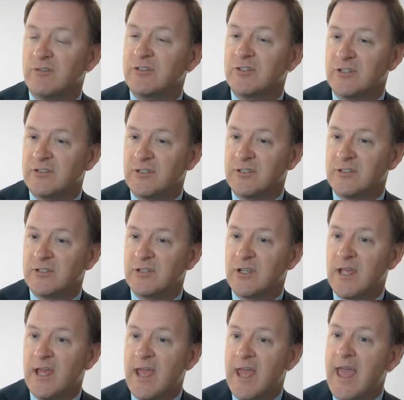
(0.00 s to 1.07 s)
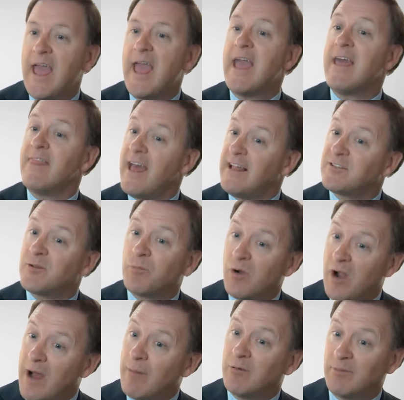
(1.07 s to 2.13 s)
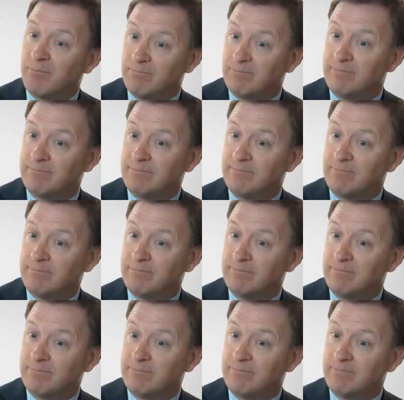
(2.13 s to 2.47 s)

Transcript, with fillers: of assistance, and that's a problem.